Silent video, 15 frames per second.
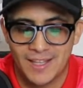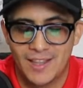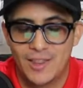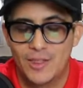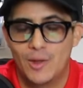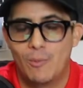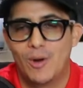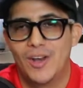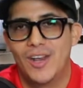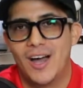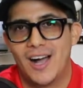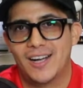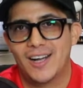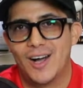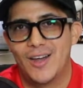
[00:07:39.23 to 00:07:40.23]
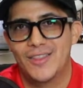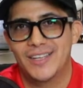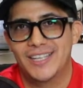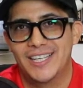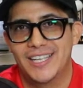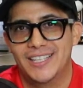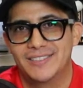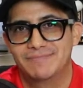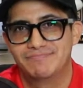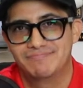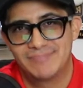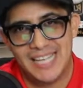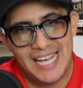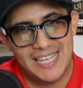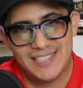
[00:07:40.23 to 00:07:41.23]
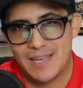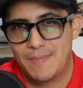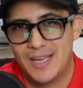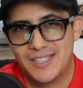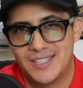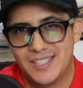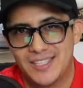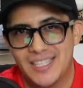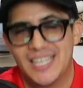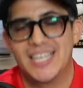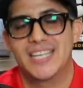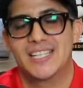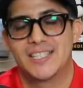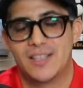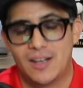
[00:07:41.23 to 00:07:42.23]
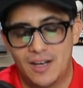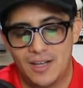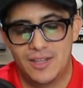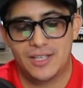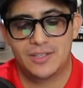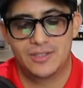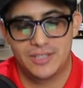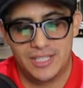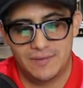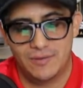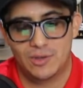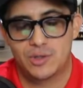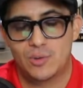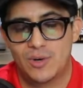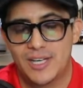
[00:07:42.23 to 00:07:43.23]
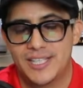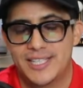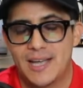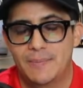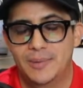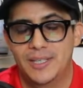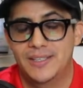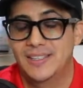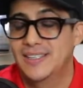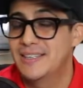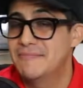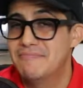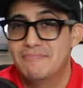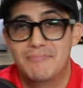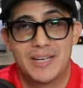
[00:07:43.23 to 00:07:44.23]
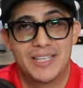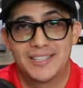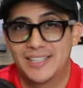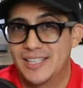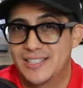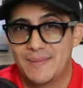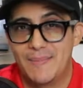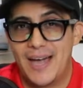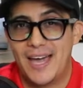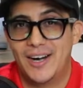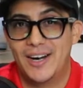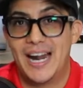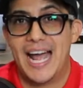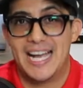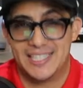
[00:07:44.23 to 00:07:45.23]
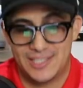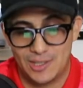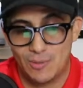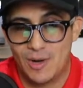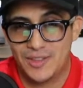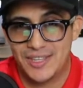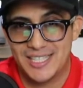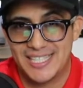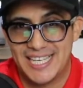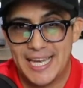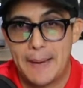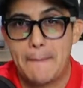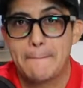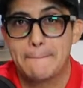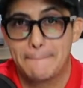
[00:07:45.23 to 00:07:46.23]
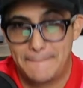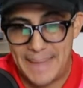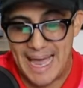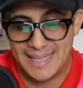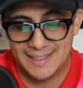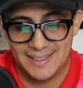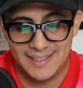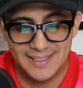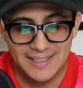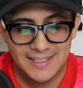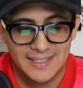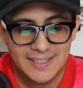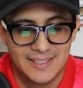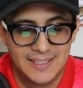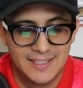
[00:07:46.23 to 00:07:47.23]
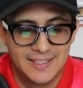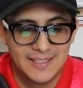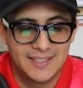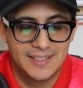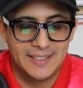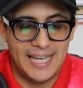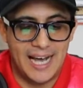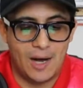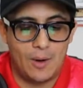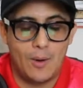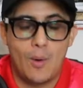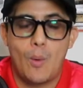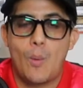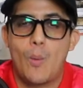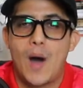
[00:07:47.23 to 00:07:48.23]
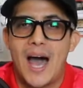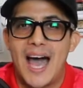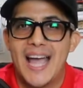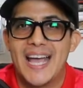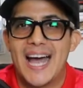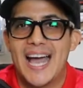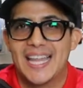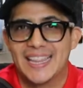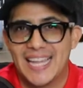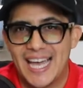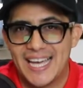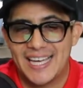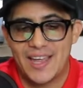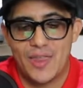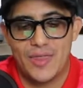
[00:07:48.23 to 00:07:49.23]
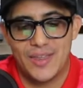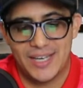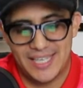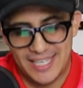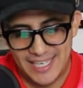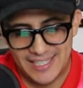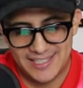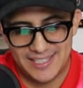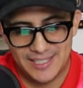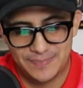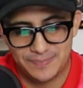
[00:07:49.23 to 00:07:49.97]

The one knock on the kit, as I mentioned, it is on the Condivo 20 template, but it doesn't matter. I still want this kit badly. Now, why I like the kit.